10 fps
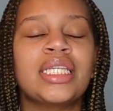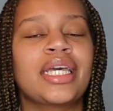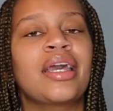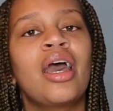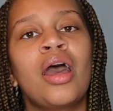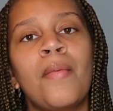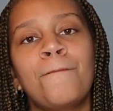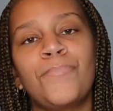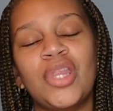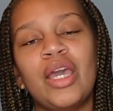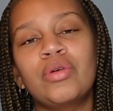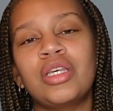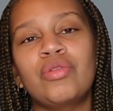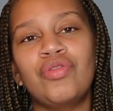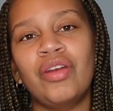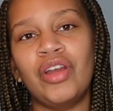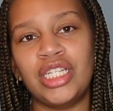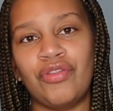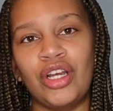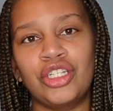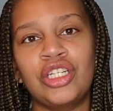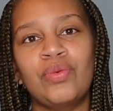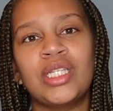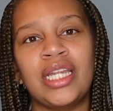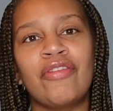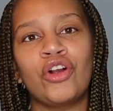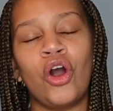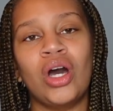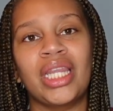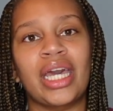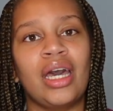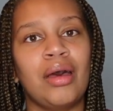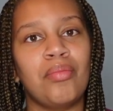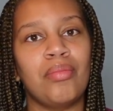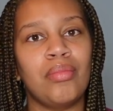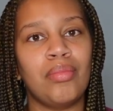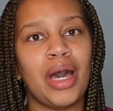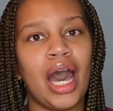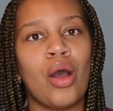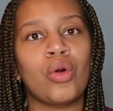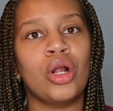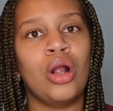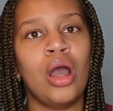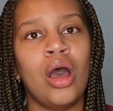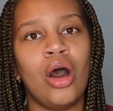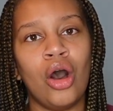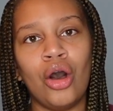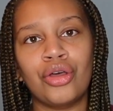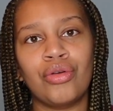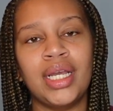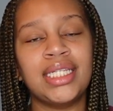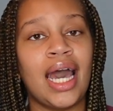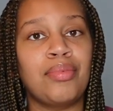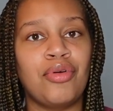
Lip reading: Like it was very different. She was never on like a power hungry type